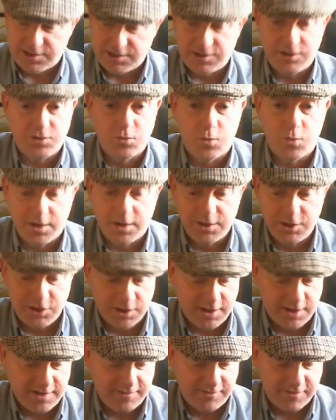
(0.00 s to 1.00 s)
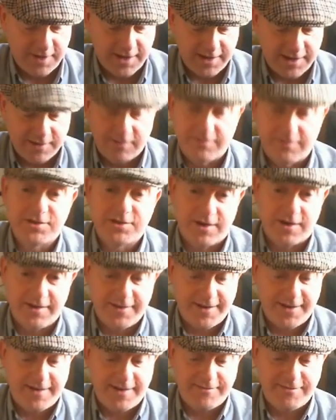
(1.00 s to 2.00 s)
just one giant flake. Now, obviously, I
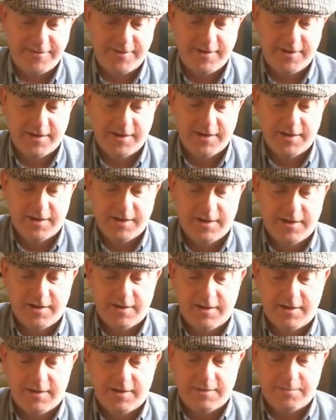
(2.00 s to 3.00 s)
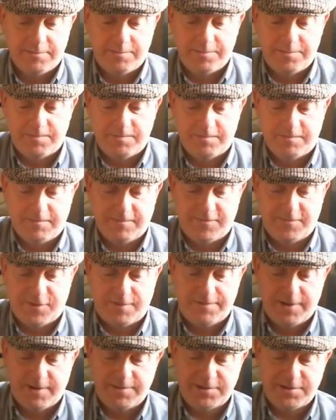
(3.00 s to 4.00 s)
have, for the
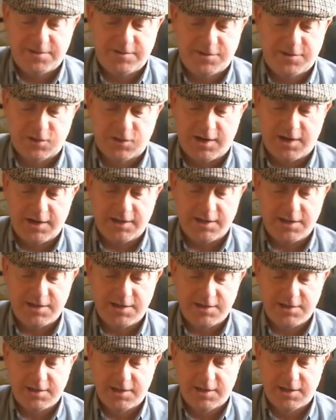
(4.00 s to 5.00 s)
purposes of trying this,